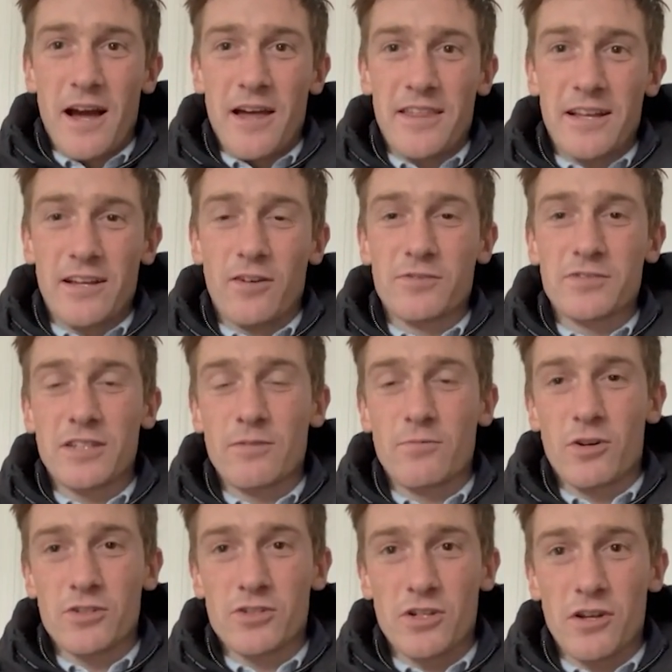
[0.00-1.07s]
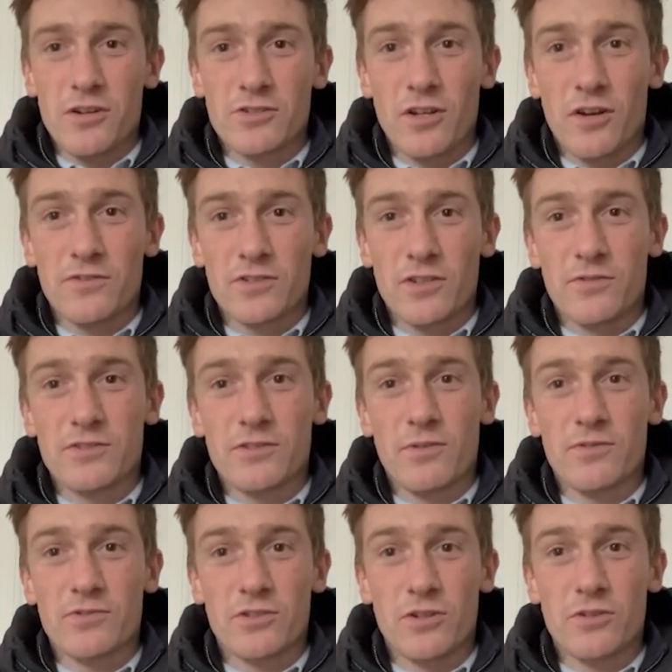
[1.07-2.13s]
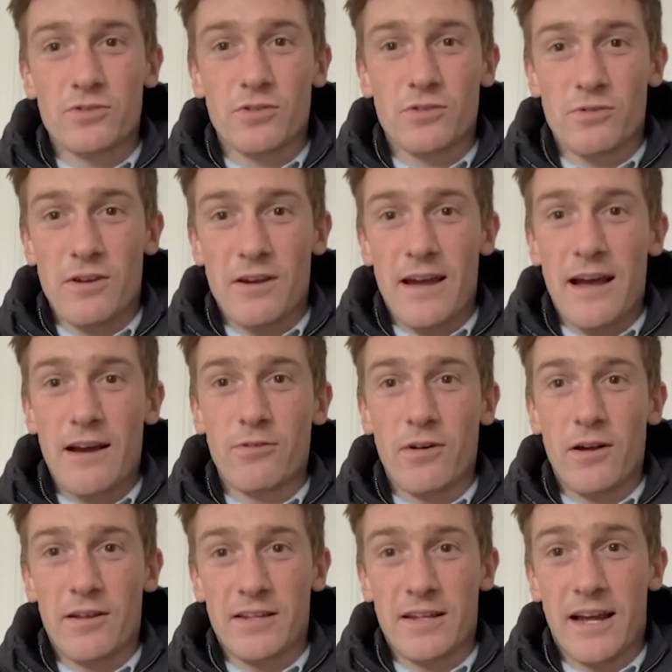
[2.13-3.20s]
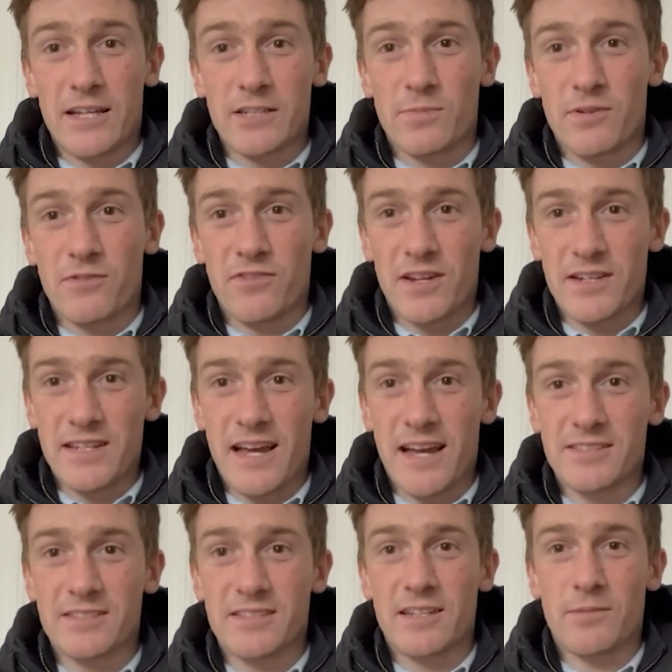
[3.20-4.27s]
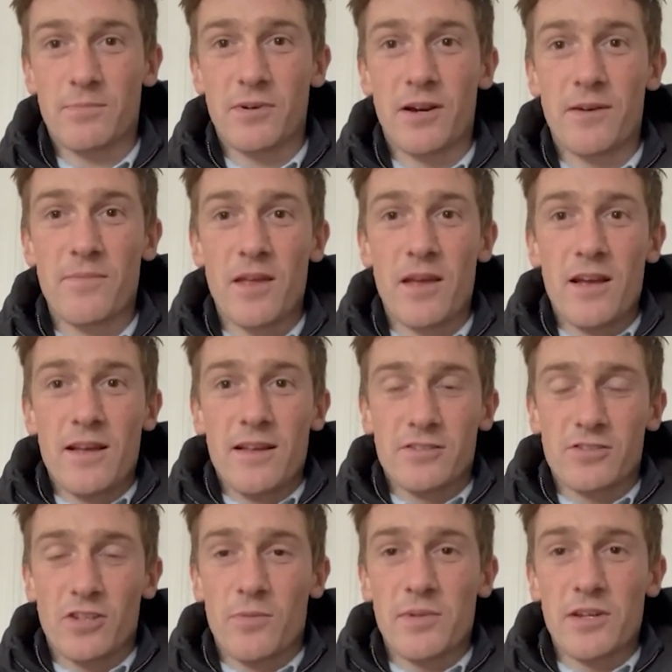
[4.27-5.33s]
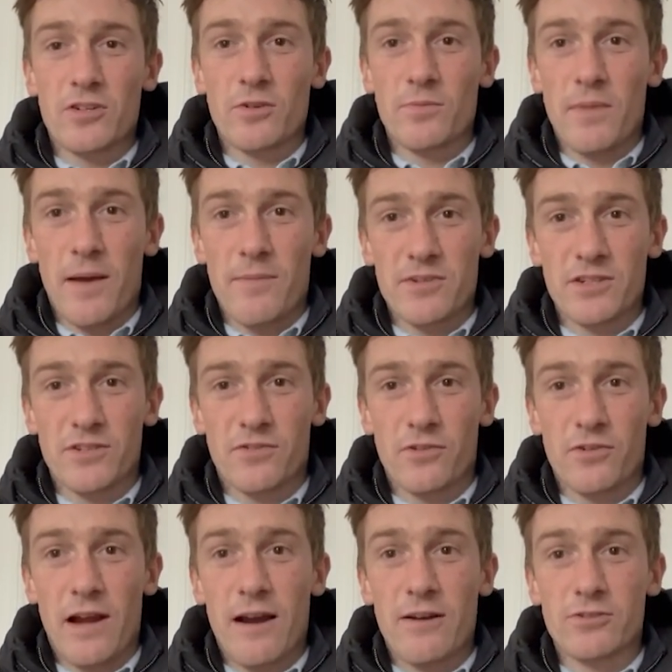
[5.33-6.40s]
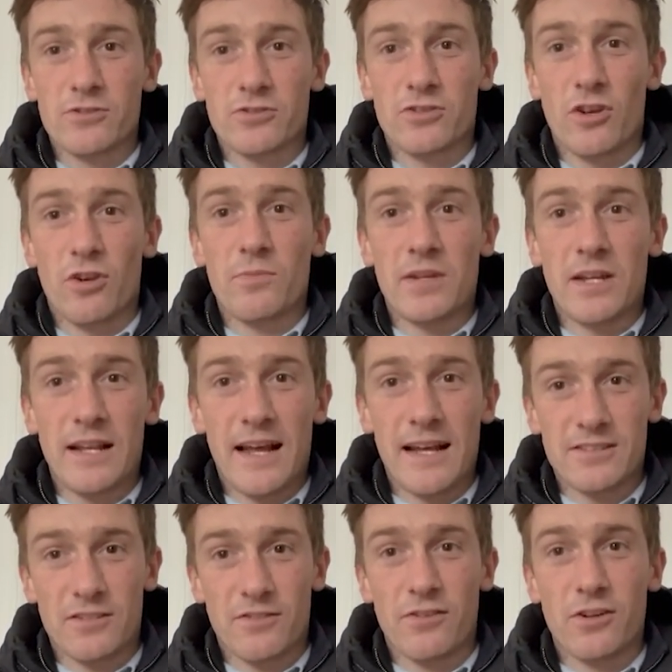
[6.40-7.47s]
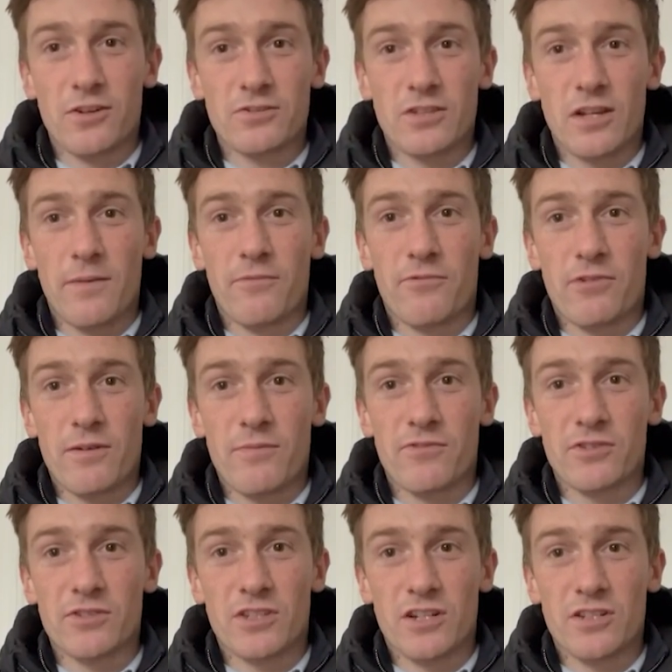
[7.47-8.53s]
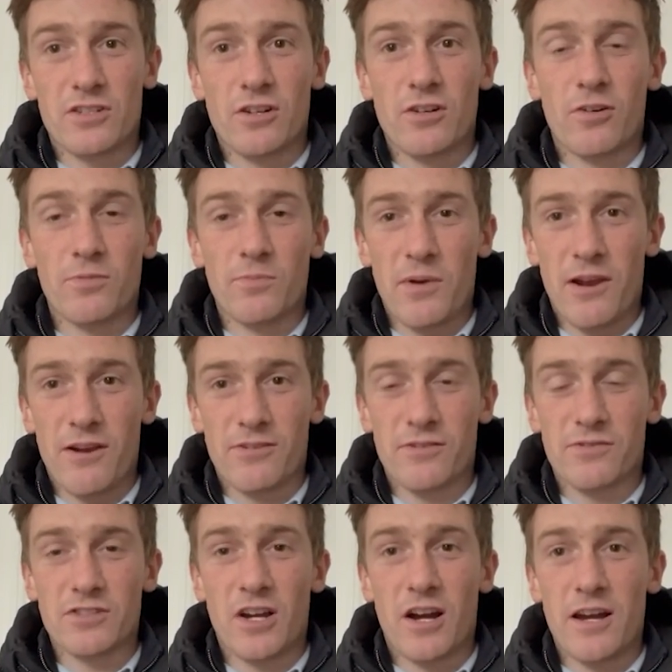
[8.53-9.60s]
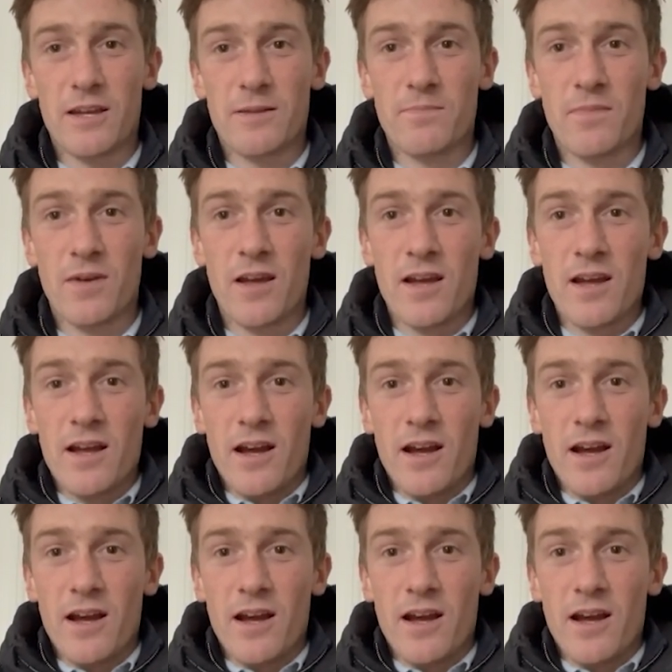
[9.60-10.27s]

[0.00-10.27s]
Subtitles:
I think obviously what shows off is obviously with Scoo's career, how it has been fantastic, but so many good memories throughout, and so many lads have looked up for him for such a long period of time.